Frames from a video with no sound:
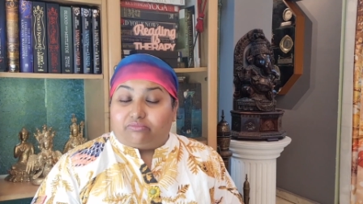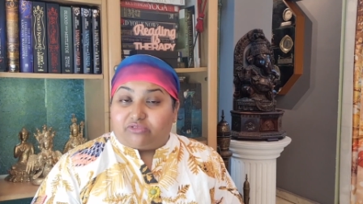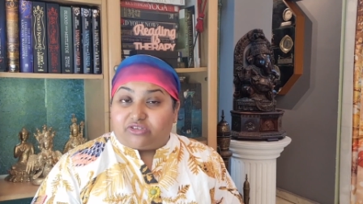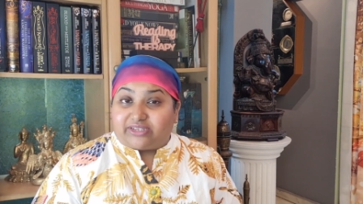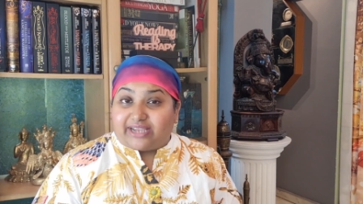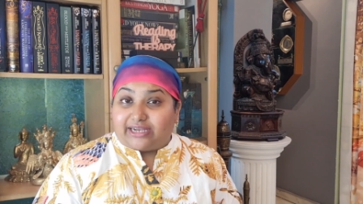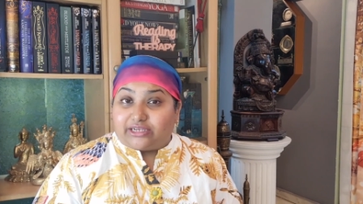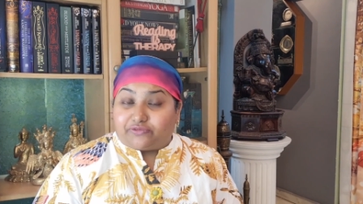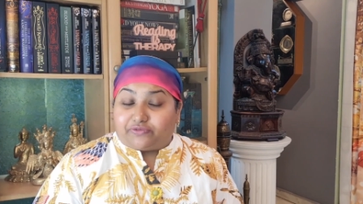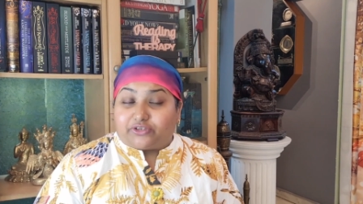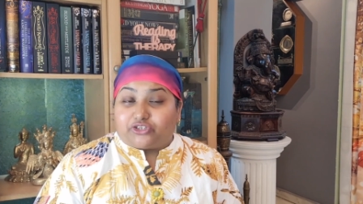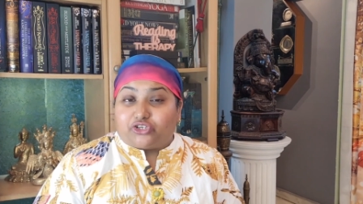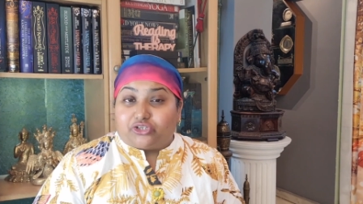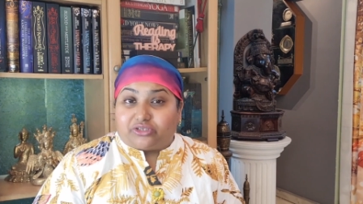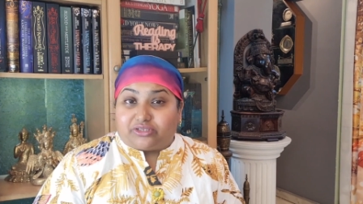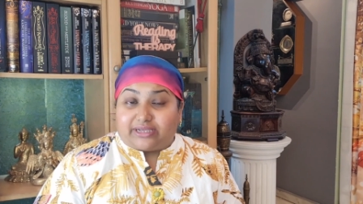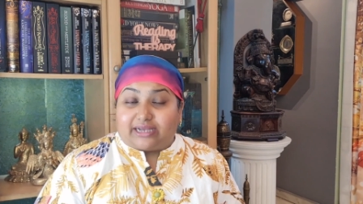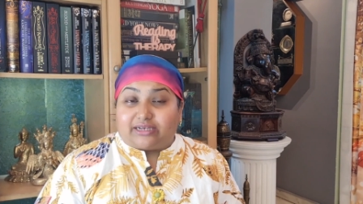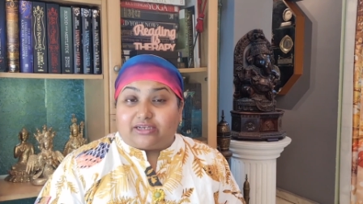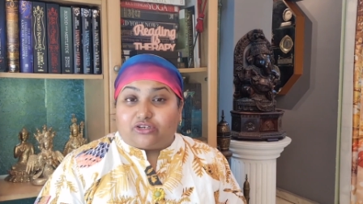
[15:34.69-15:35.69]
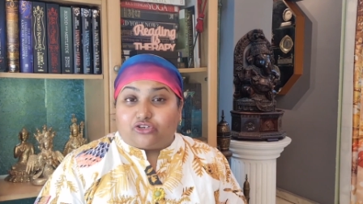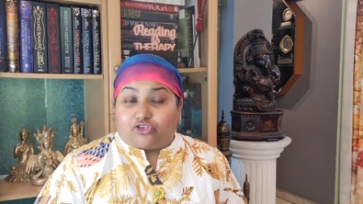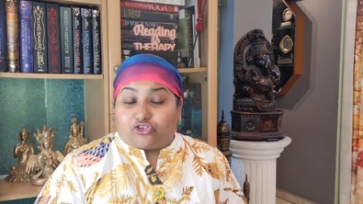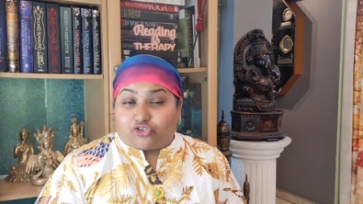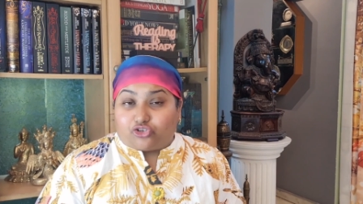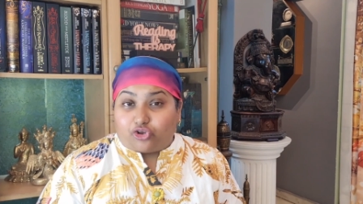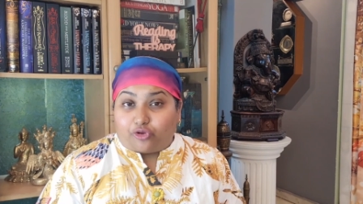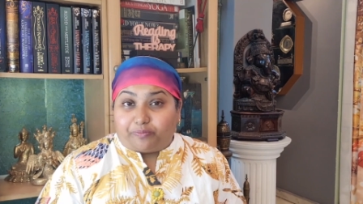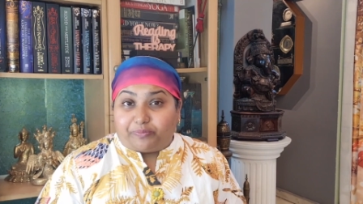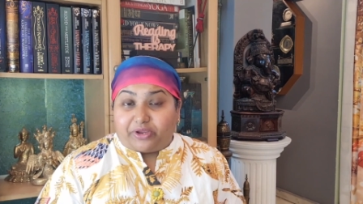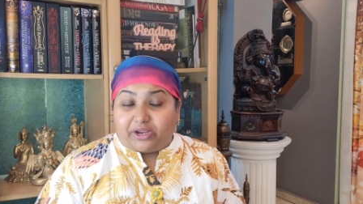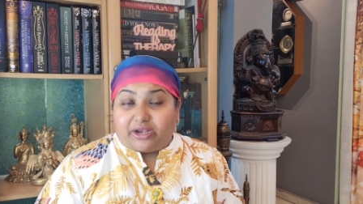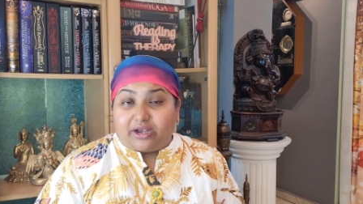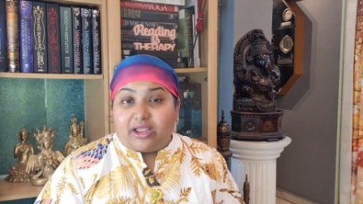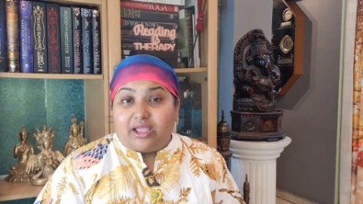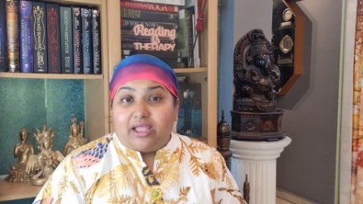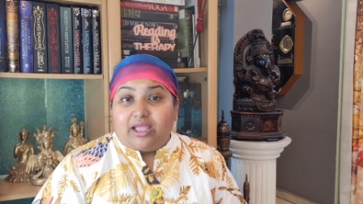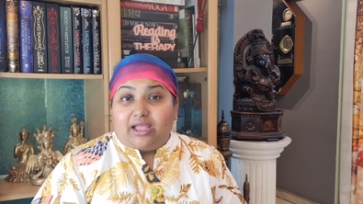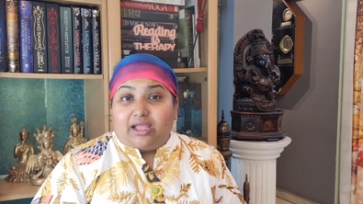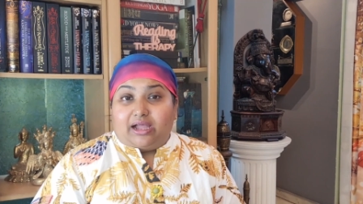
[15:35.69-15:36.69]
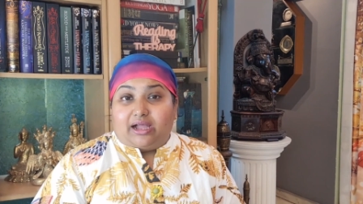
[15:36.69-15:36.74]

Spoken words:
science fiction set in dystopian